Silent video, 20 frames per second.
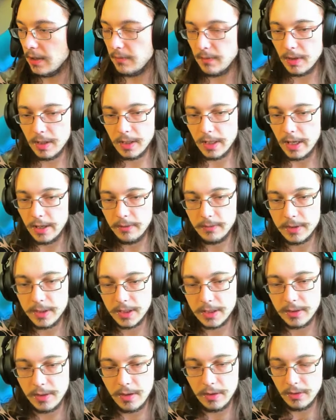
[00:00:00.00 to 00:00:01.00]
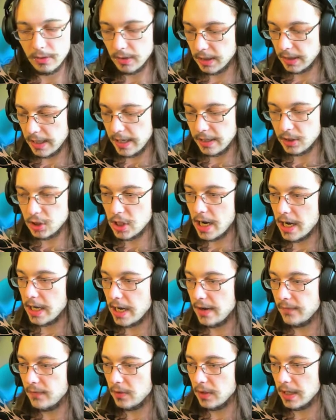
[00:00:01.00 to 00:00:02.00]
well, I will just not look at that chat
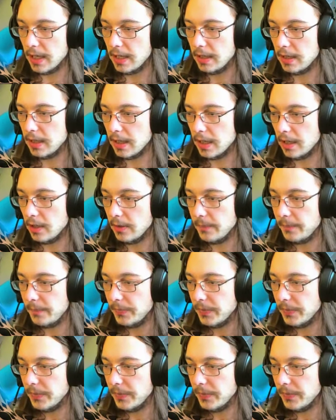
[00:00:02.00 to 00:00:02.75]
ever again there.